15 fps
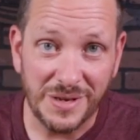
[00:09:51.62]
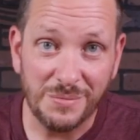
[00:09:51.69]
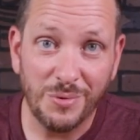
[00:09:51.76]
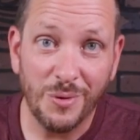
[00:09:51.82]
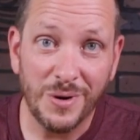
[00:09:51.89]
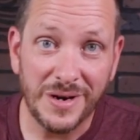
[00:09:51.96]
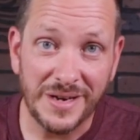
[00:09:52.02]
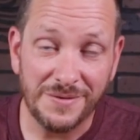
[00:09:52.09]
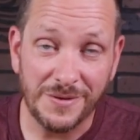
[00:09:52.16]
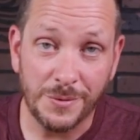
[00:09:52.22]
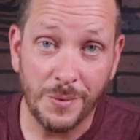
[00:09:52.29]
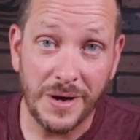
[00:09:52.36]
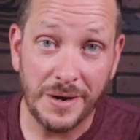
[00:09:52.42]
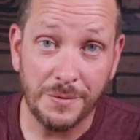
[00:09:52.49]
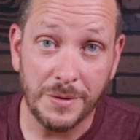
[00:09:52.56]
is really important
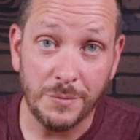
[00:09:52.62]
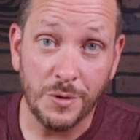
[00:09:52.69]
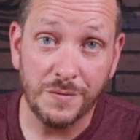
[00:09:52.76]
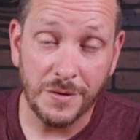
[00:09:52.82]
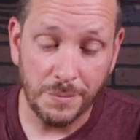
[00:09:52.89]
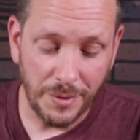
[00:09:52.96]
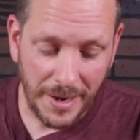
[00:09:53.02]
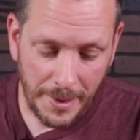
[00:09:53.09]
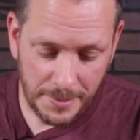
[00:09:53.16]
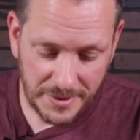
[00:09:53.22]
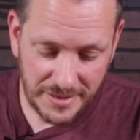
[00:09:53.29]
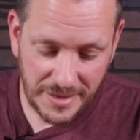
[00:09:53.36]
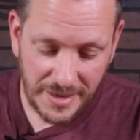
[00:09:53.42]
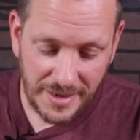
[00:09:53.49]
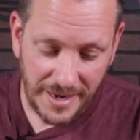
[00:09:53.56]
if you want to remove your
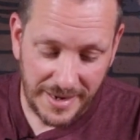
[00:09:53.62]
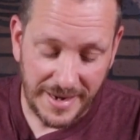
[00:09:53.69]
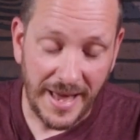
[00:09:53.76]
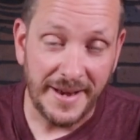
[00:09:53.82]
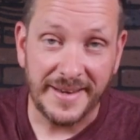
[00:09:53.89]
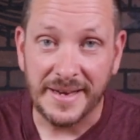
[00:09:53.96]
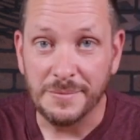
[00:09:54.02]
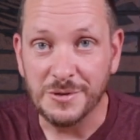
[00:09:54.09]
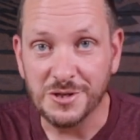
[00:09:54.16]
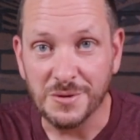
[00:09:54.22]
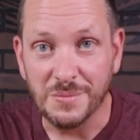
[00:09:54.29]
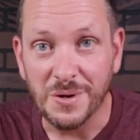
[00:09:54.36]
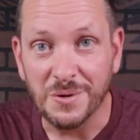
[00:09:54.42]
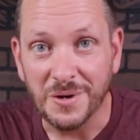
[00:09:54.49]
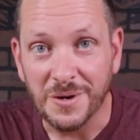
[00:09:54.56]
props and not
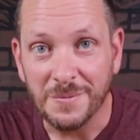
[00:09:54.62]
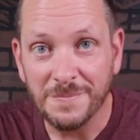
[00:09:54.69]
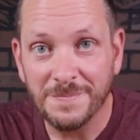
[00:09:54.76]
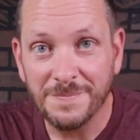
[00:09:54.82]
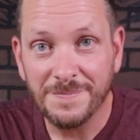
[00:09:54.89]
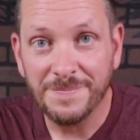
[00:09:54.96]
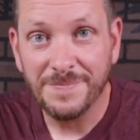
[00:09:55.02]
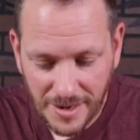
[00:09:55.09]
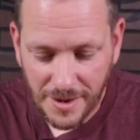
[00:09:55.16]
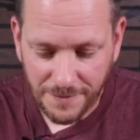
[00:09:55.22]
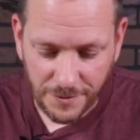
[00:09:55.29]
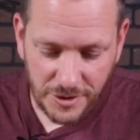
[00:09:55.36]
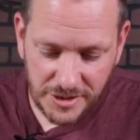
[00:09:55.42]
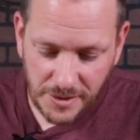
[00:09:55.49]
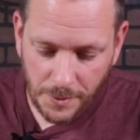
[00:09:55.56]
damage your motor.
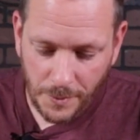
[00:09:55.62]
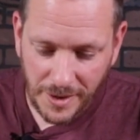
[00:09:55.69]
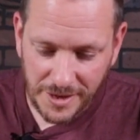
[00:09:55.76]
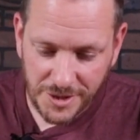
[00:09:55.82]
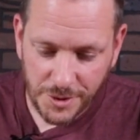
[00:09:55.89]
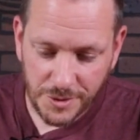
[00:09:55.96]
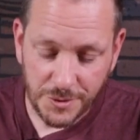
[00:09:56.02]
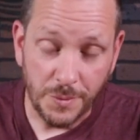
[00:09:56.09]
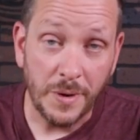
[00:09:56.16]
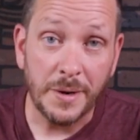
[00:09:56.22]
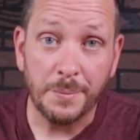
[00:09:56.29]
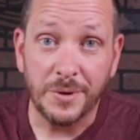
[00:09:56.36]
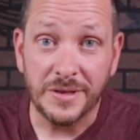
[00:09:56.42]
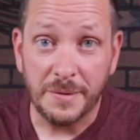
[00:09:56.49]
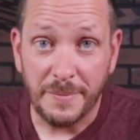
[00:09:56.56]
First thing we want to do is
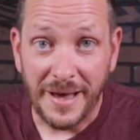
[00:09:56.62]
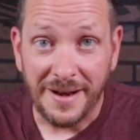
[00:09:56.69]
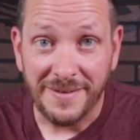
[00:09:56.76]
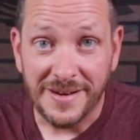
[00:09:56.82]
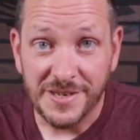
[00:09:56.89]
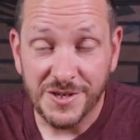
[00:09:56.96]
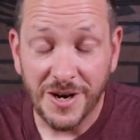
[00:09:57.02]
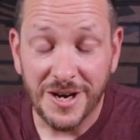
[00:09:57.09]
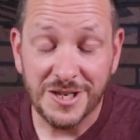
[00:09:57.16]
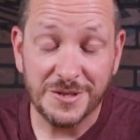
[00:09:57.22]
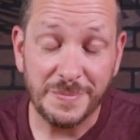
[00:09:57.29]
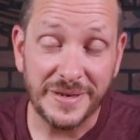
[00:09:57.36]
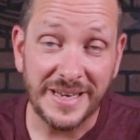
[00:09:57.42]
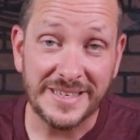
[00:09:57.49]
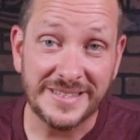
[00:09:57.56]
we want to put the battery on
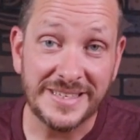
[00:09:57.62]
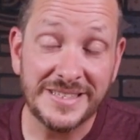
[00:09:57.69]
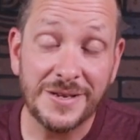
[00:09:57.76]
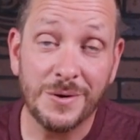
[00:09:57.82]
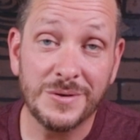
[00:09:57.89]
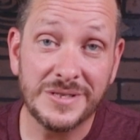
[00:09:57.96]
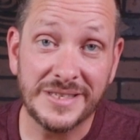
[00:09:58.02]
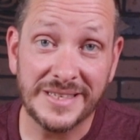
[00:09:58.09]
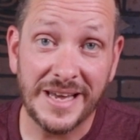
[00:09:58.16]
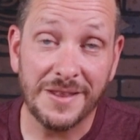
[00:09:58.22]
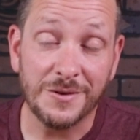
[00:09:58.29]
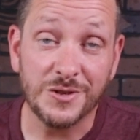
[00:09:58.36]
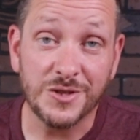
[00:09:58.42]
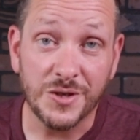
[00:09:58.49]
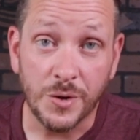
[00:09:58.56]
charge because this goes
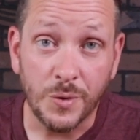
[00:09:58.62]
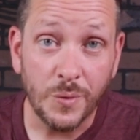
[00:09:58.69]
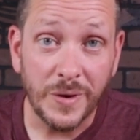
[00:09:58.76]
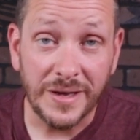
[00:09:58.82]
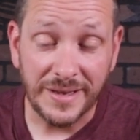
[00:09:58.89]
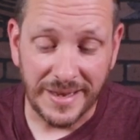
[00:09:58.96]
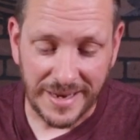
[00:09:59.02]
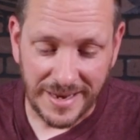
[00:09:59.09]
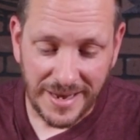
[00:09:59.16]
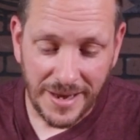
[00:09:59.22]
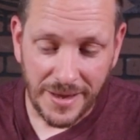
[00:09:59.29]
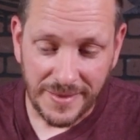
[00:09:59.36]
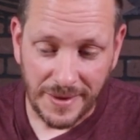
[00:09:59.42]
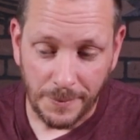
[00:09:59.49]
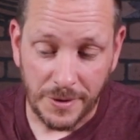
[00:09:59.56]
together so
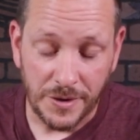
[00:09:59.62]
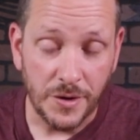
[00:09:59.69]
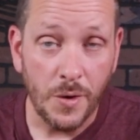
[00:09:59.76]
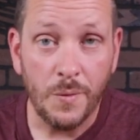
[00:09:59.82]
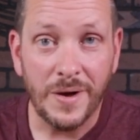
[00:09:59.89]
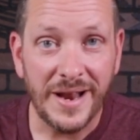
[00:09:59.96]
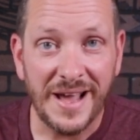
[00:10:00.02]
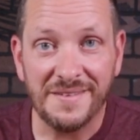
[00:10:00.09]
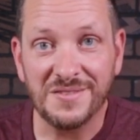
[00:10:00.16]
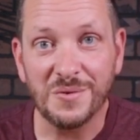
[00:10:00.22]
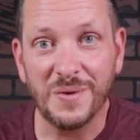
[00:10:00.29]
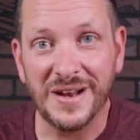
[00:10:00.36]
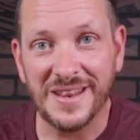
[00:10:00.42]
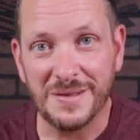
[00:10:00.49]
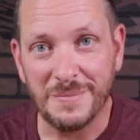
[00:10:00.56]
quickly that we don't want to
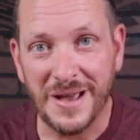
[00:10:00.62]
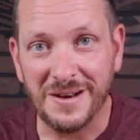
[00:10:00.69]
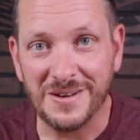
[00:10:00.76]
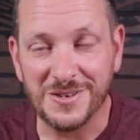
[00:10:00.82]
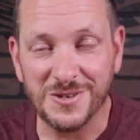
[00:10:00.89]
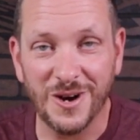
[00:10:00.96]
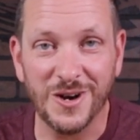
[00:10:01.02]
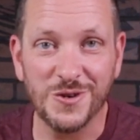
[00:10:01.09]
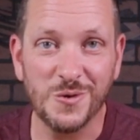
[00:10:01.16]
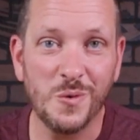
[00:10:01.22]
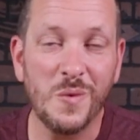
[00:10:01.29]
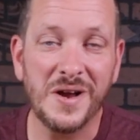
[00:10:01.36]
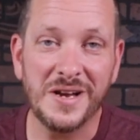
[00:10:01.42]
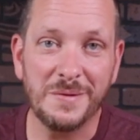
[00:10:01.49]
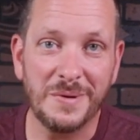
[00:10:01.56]
have to wait on the battery
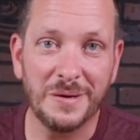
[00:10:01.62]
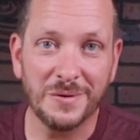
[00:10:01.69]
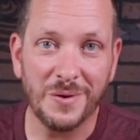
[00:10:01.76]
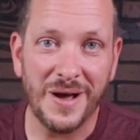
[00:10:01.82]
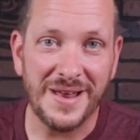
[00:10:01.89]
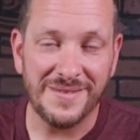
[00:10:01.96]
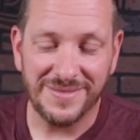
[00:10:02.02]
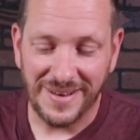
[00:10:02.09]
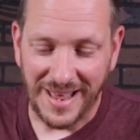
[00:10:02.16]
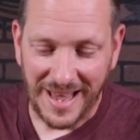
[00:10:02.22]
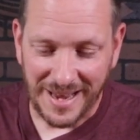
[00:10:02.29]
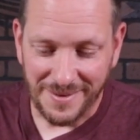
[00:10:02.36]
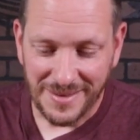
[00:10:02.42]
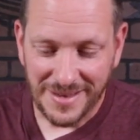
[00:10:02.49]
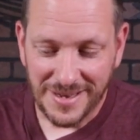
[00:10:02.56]
charge. We want you to be able to go out and
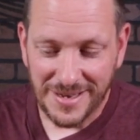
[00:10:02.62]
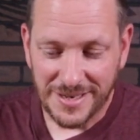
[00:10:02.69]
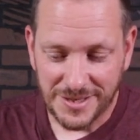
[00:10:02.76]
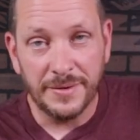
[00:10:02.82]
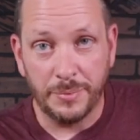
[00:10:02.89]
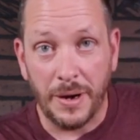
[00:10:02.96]
fly. To